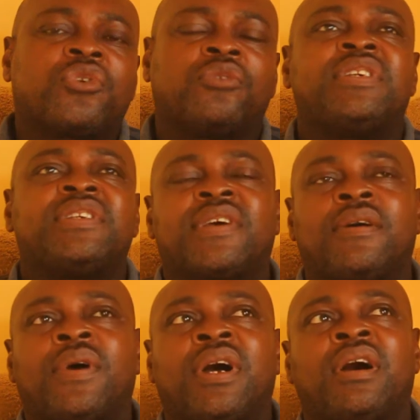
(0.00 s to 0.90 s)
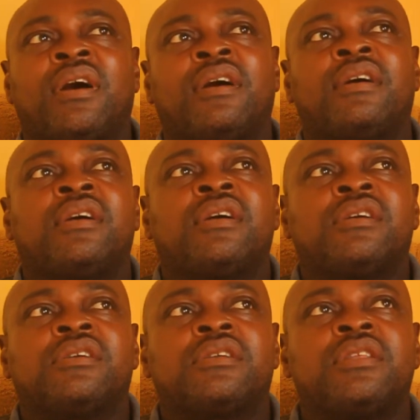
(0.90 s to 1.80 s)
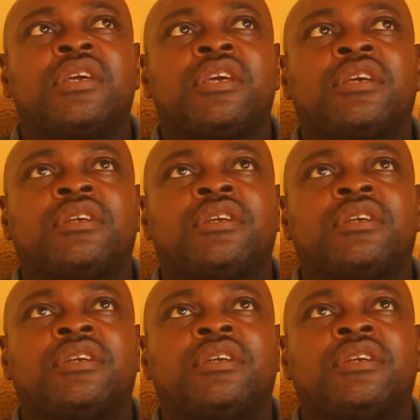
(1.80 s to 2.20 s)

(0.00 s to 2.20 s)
of these the